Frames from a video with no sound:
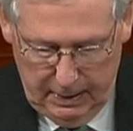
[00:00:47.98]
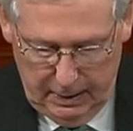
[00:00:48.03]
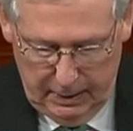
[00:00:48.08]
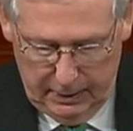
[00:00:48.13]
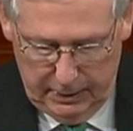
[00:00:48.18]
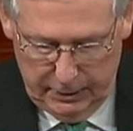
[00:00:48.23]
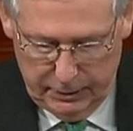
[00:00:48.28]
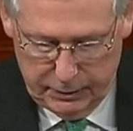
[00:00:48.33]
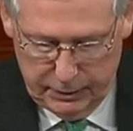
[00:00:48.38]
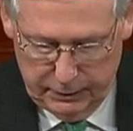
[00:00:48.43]

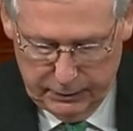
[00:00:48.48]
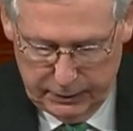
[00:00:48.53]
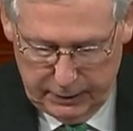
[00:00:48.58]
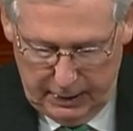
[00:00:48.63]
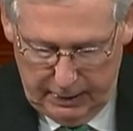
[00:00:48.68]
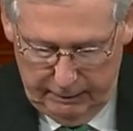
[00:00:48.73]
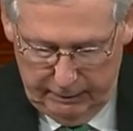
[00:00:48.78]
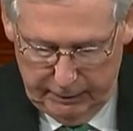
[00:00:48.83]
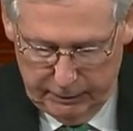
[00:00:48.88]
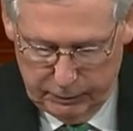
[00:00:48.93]
Additional
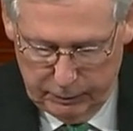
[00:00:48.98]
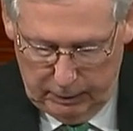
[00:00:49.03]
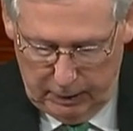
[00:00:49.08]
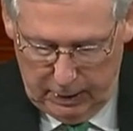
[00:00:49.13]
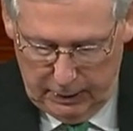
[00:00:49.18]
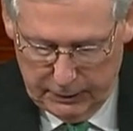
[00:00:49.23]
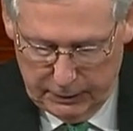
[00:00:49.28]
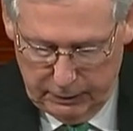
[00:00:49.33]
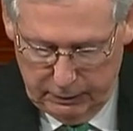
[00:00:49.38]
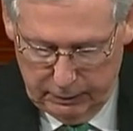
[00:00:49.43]
savings will
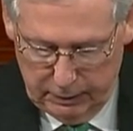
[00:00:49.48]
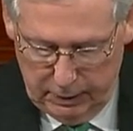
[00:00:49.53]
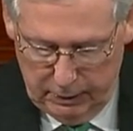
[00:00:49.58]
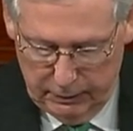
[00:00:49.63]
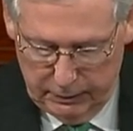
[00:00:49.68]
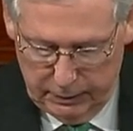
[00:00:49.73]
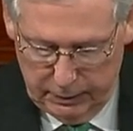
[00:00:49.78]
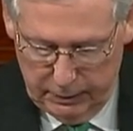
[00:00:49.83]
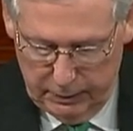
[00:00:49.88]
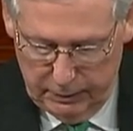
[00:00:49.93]
also go
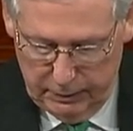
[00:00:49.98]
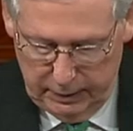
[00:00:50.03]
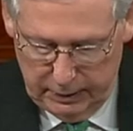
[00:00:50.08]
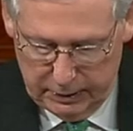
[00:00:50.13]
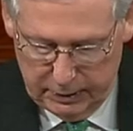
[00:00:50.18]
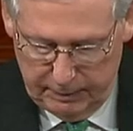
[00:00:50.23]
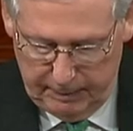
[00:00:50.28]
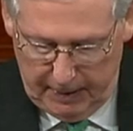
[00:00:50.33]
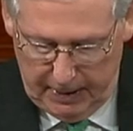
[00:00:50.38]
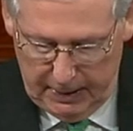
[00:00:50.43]
to
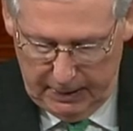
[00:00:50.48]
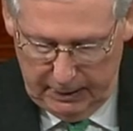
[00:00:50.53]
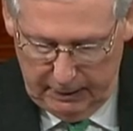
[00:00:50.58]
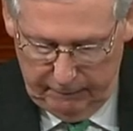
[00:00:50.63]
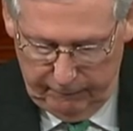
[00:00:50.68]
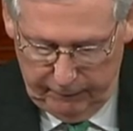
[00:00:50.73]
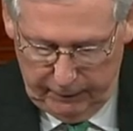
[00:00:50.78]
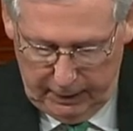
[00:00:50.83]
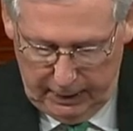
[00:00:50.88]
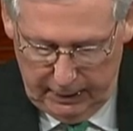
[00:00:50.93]

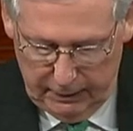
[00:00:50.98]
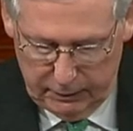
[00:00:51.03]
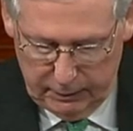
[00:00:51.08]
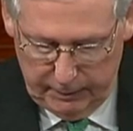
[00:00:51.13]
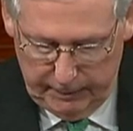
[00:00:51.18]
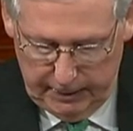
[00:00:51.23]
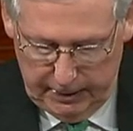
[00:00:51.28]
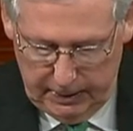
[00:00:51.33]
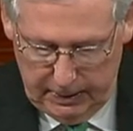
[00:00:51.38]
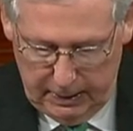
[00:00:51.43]
expanded
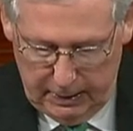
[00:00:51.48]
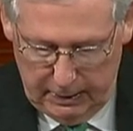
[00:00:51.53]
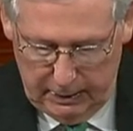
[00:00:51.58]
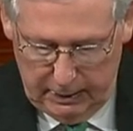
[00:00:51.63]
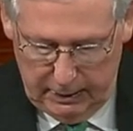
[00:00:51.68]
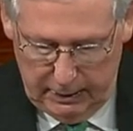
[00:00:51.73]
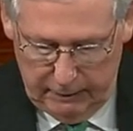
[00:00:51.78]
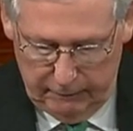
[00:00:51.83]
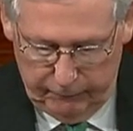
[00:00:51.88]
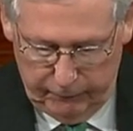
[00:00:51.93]
philanthropy and
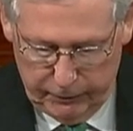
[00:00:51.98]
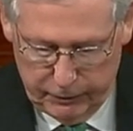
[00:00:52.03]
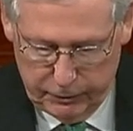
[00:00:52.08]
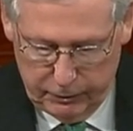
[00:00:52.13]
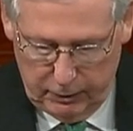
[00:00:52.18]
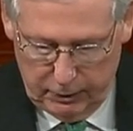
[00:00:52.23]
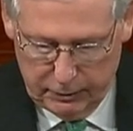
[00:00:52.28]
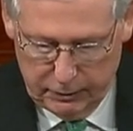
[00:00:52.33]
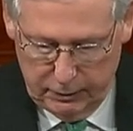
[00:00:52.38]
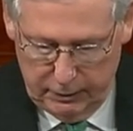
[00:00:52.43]

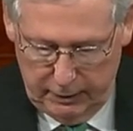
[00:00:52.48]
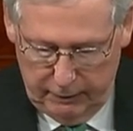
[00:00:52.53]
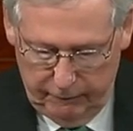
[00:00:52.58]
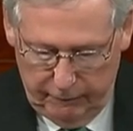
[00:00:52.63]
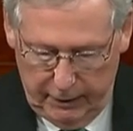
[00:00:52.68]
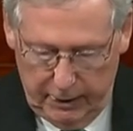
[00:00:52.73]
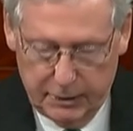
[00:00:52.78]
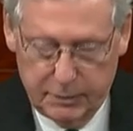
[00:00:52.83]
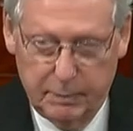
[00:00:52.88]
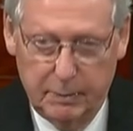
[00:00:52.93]
infrastructure
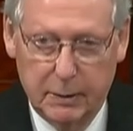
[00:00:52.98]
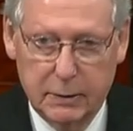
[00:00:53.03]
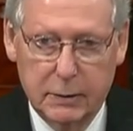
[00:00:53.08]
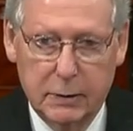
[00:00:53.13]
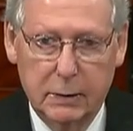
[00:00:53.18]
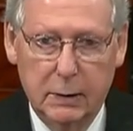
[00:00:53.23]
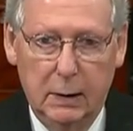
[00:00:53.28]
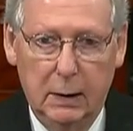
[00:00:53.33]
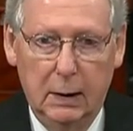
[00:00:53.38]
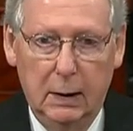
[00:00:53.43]

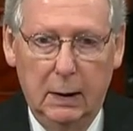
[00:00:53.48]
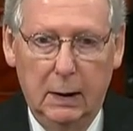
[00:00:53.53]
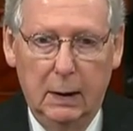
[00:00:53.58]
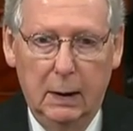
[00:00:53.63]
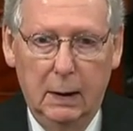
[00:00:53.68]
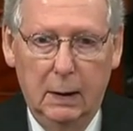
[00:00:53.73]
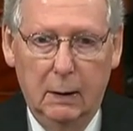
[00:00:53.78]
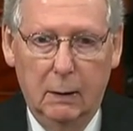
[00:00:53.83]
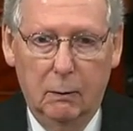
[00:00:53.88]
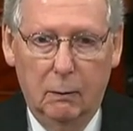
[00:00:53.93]
investments
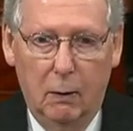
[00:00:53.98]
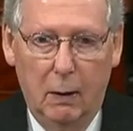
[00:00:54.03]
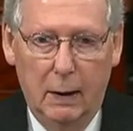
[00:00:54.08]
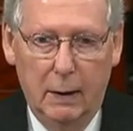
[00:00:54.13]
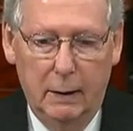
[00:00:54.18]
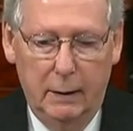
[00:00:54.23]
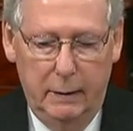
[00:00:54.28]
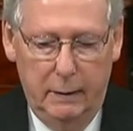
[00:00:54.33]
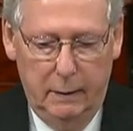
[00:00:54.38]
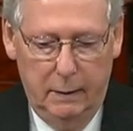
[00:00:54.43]

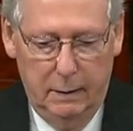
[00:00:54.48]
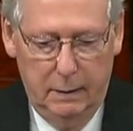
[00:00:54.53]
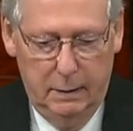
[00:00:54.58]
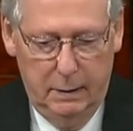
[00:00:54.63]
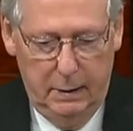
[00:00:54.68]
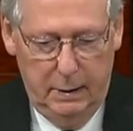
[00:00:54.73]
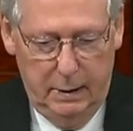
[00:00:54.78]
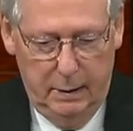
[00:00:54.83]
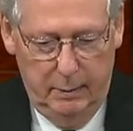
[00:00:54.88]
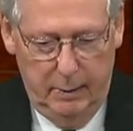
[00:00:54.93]
right here
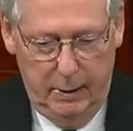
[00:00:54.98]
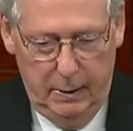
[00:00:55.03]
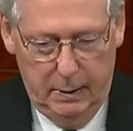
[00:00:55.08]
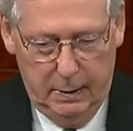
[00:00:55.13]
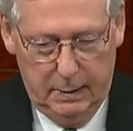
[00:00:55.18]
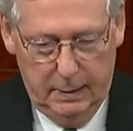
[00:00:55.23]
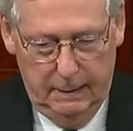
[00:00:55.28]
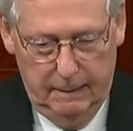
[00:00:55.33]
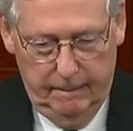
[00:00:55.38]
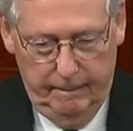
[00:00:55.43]
in
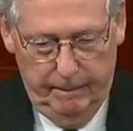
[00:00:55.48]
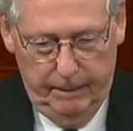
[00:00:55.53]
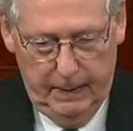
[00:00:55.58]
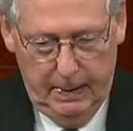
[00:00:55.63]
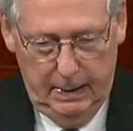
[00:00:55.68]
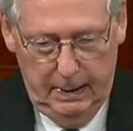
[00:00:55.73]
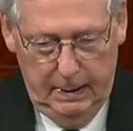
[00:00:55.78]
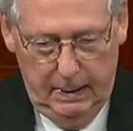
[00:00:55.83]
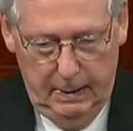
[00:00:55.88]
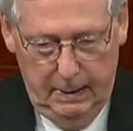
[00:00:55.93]
America.
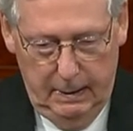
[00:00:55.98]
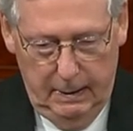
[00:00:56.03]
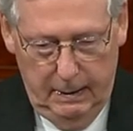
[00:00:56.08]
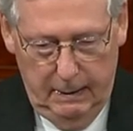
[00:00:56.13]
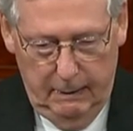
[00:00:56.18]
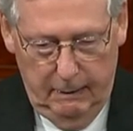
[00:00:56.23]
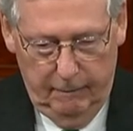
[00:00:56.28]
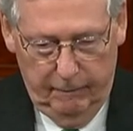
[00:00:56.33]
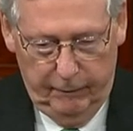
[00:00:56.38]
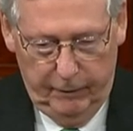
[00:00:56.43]

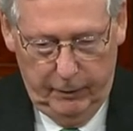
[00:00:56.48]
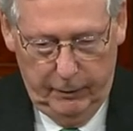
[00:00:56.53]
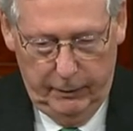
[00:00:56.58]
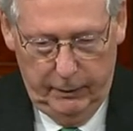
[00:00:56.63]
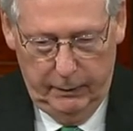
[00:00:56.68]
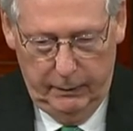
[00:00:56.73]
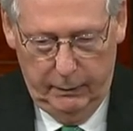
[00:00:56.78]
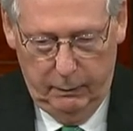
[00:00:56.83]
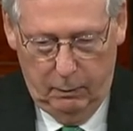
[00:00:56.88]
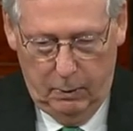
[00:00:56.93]

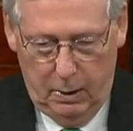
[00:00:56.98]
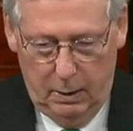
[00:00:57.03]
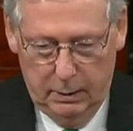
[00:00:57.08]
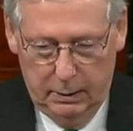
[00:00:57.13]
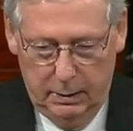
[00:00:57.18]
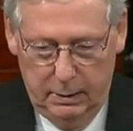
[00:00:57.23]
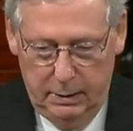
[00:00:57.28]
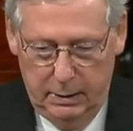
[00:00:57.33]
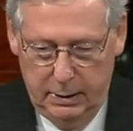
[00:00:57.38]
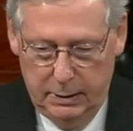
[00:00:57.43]
Further, the
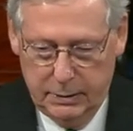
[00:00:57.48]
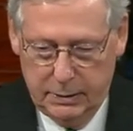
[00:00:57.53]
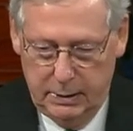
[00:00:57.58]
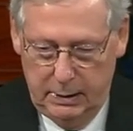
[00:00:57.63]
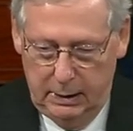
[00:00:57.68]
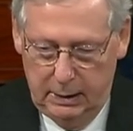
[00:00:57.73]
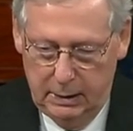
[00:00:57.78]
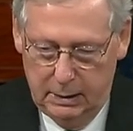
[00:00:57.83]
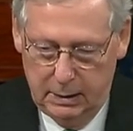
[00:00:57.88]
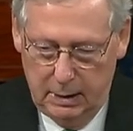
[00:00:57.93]
Walt
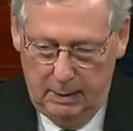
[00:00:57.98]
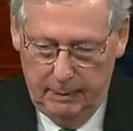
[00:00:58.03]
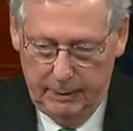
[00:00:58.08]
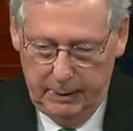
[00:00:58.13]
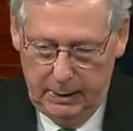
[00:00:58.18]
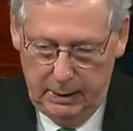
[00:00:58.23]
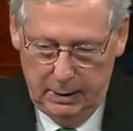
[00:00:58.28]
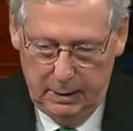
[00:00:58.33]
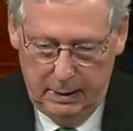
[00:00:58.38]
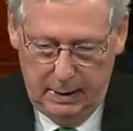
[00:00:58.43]
Disney
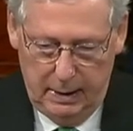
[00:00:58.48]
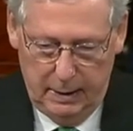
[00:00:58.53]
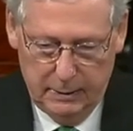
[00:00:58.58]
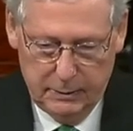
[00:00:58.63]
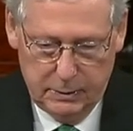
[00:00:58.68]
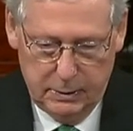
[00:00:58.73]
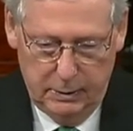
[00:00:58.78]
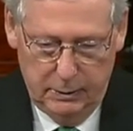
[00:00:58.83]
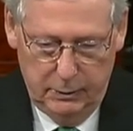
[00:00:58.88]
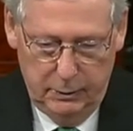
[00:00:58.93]
Company
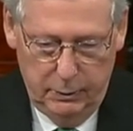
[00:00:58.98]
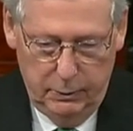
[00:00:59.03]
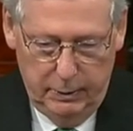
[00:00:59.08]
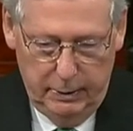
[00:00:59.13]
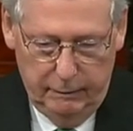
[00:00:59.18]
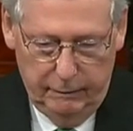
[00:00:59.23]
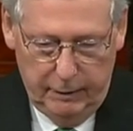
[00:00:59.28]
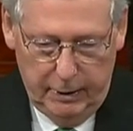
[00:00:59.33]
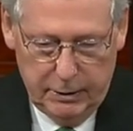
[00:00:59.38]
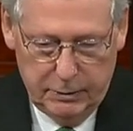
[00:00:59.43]
announced a new
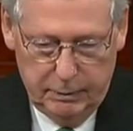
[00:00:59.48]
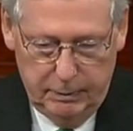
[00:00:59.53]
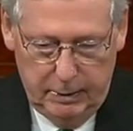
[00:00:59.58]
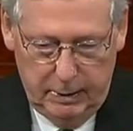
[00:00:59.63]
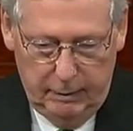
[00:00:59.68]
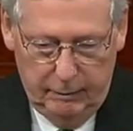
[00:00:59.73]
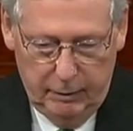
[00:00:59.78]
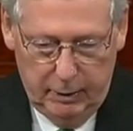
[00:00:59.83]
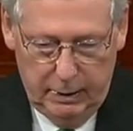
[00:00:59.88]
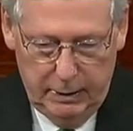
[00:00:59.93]
investment
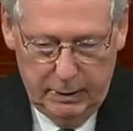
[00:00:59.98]
of at